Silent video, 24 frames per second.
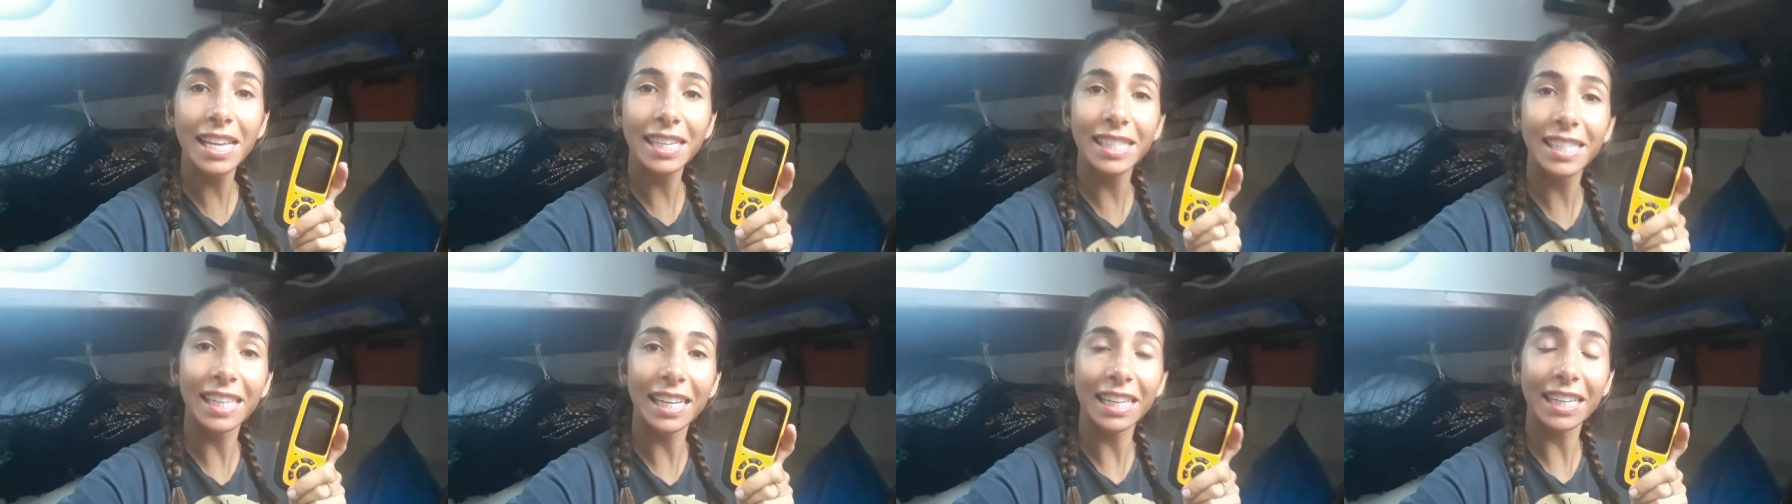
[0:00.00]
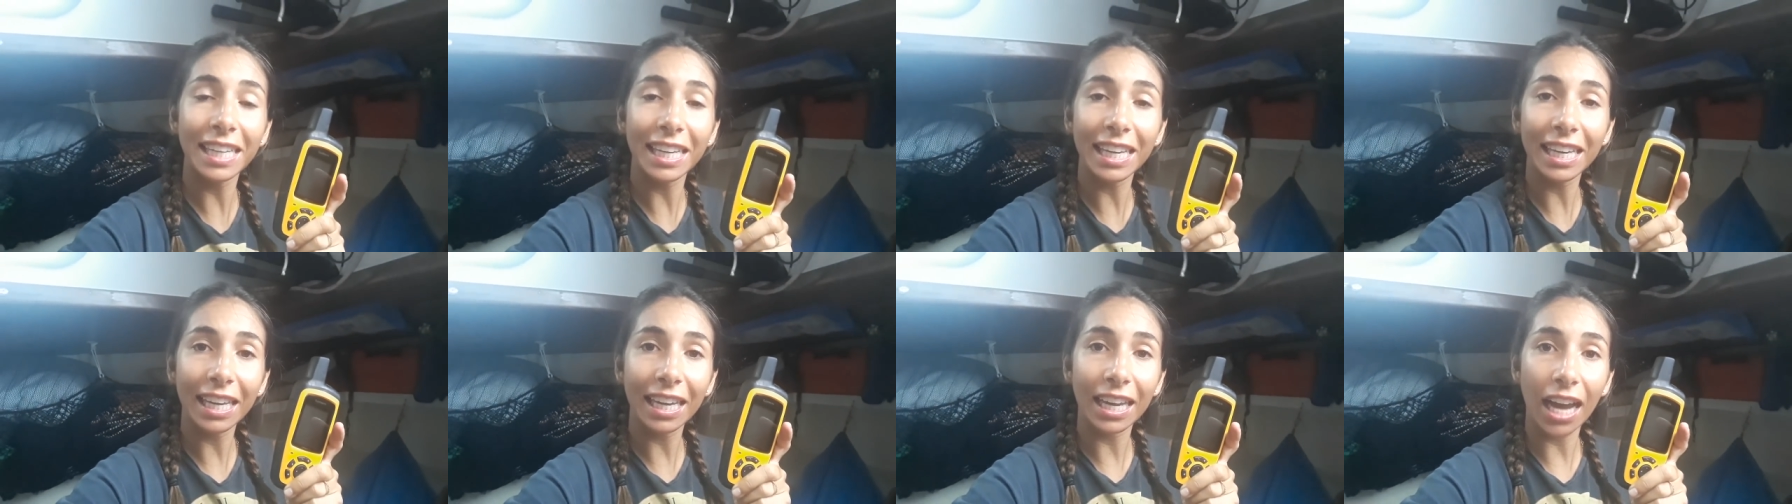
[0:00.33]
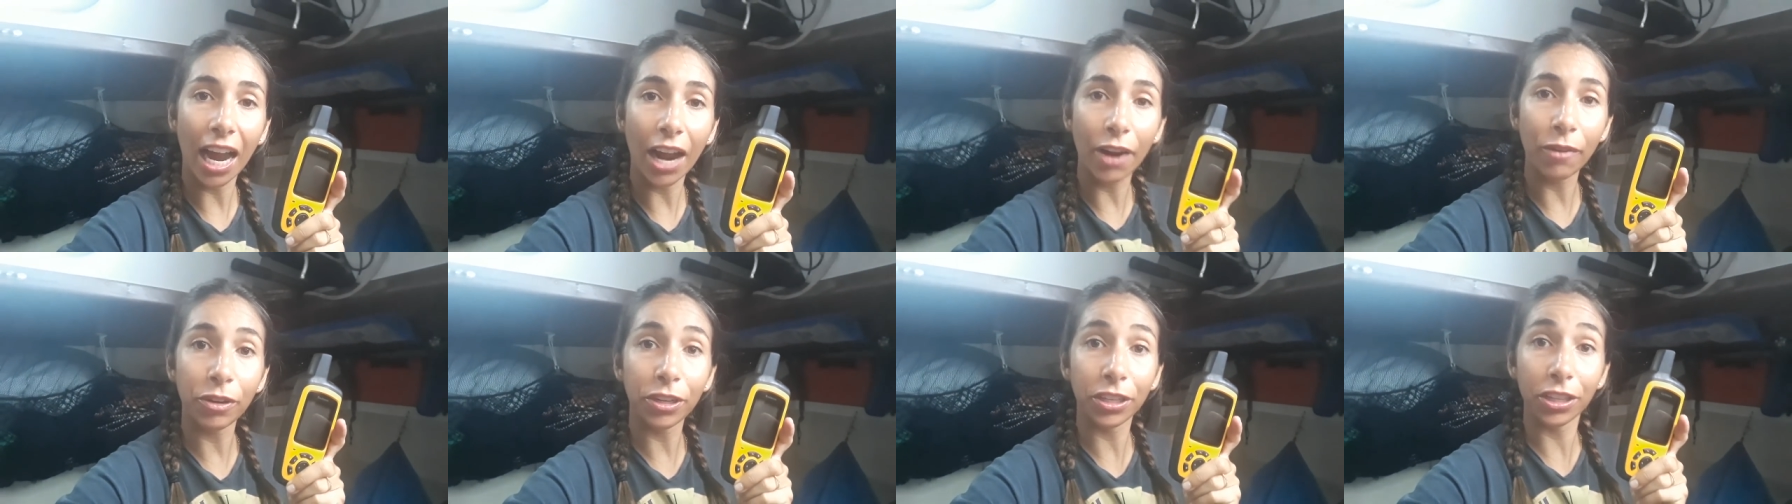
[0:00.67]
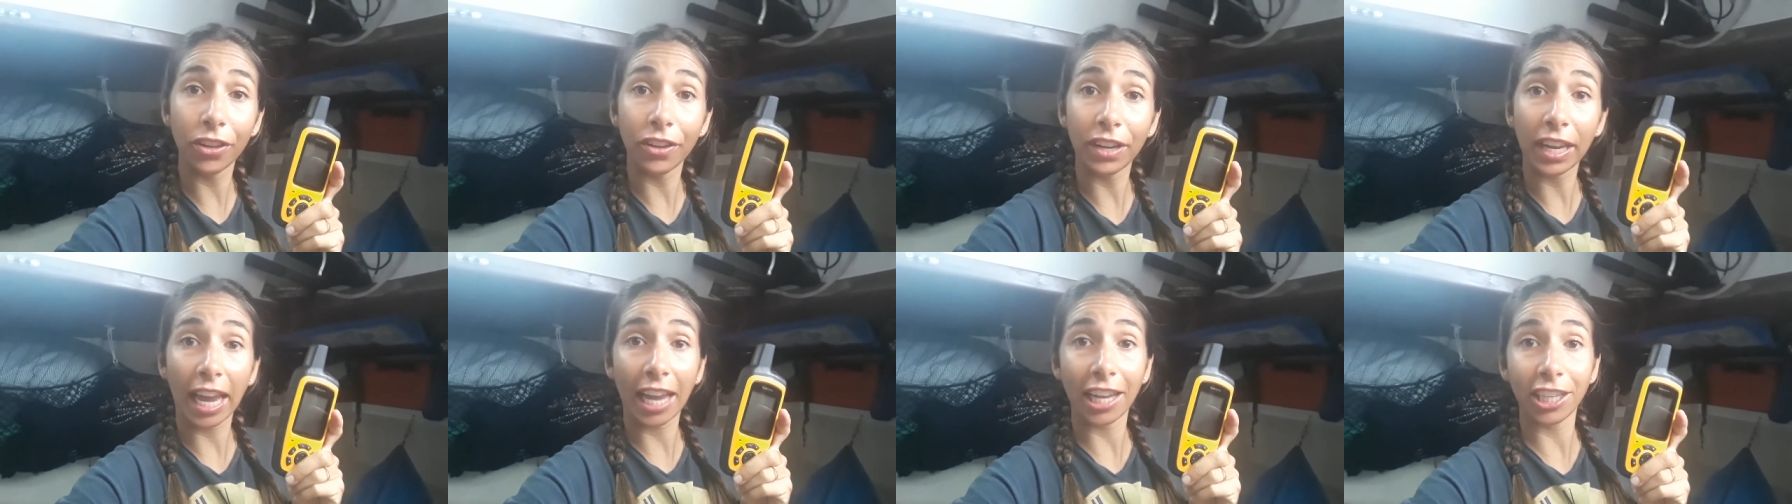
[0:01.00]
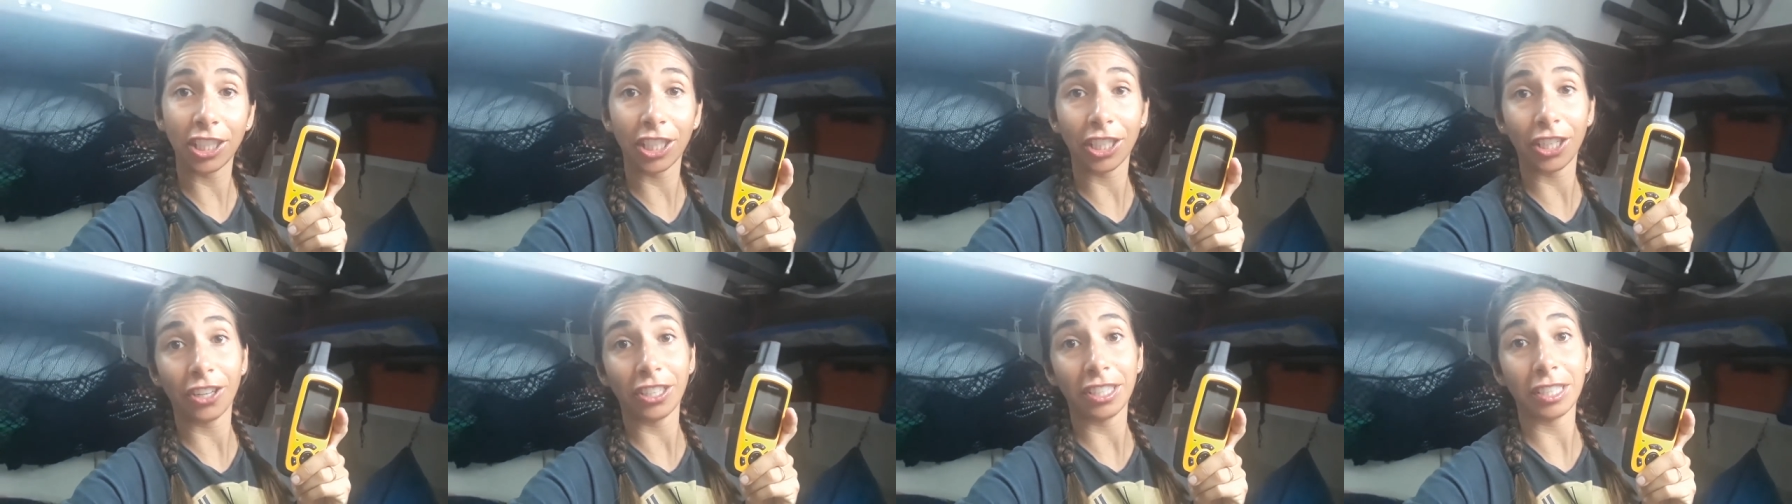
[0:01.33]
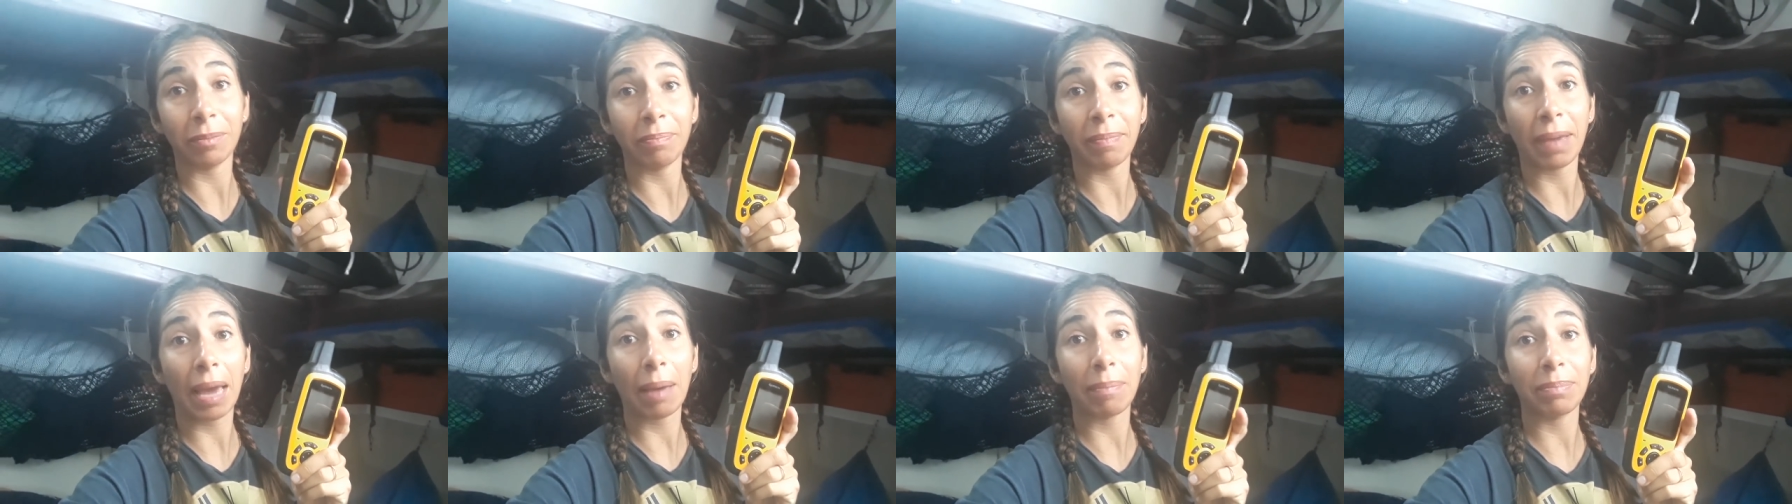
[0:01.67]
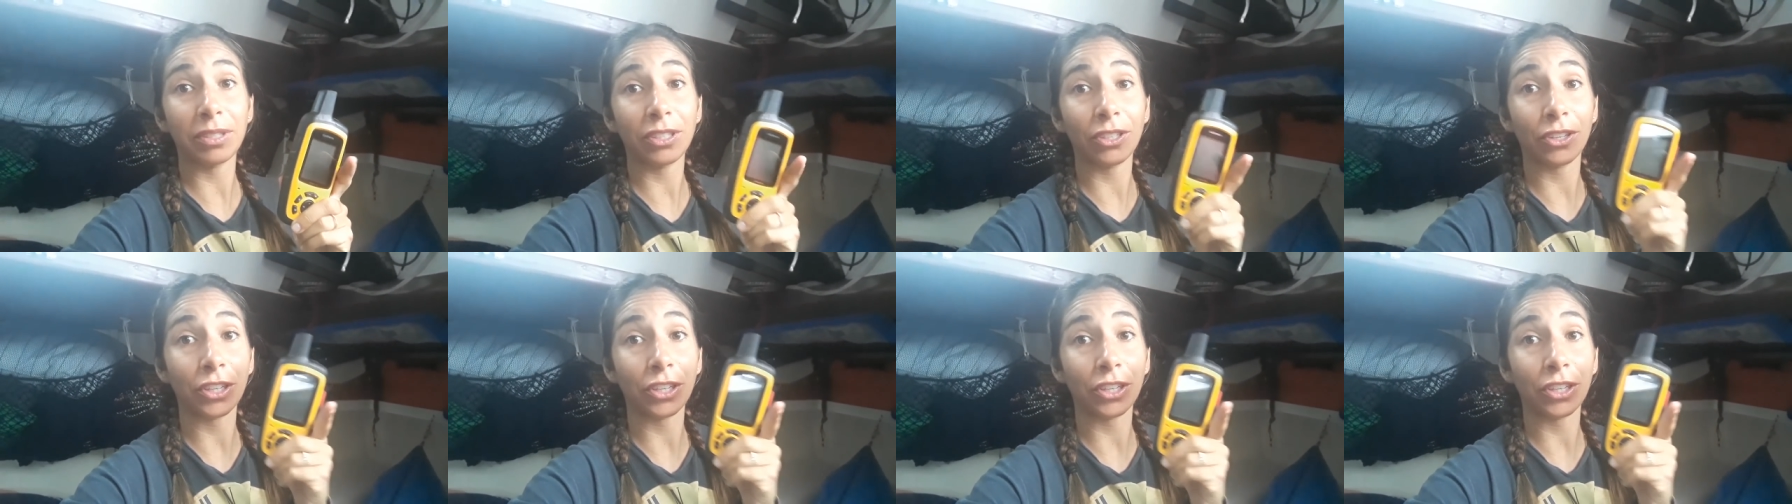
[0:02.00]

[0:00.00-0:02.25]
sending our location on the map so